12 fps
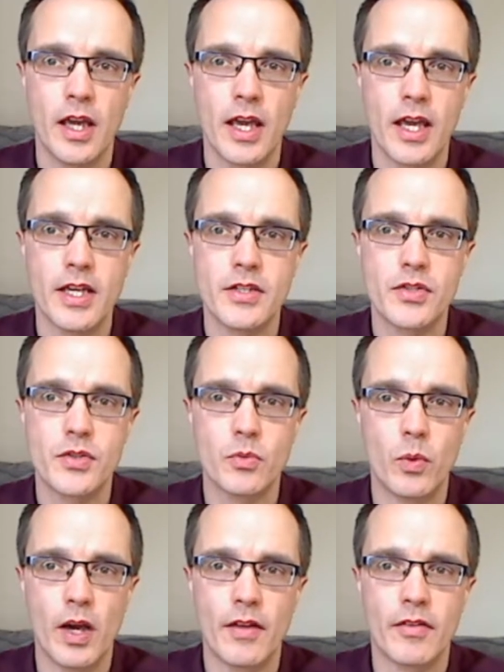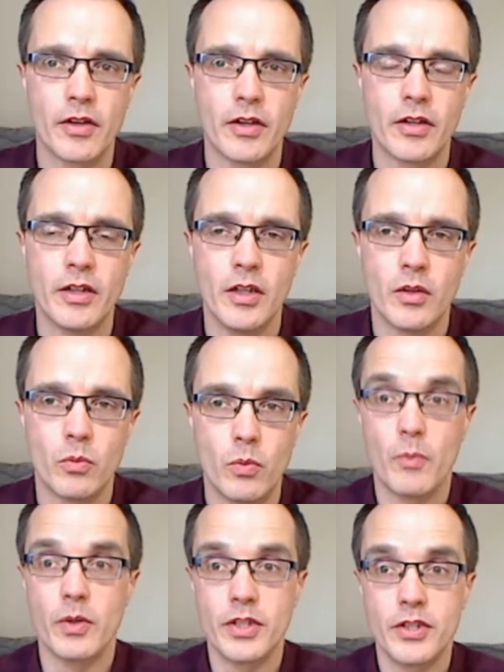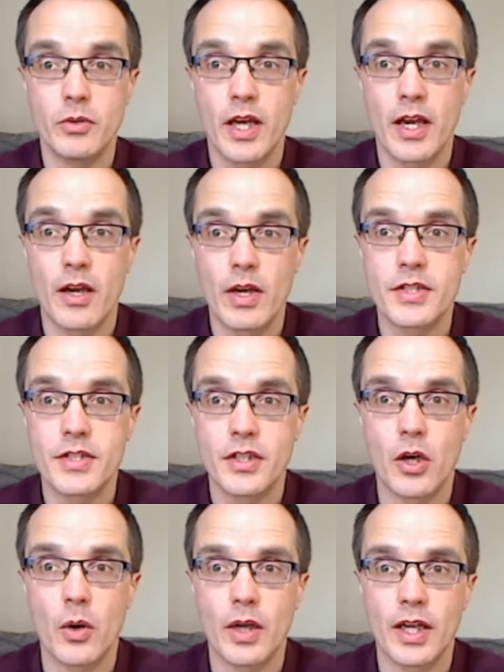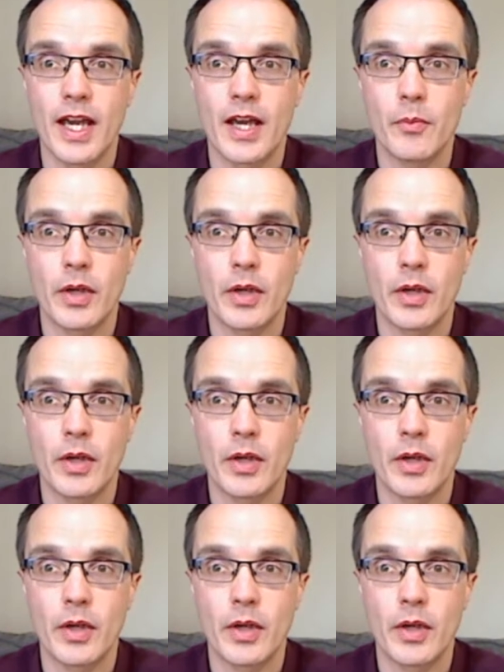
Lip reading: is whether when we do get racing going again,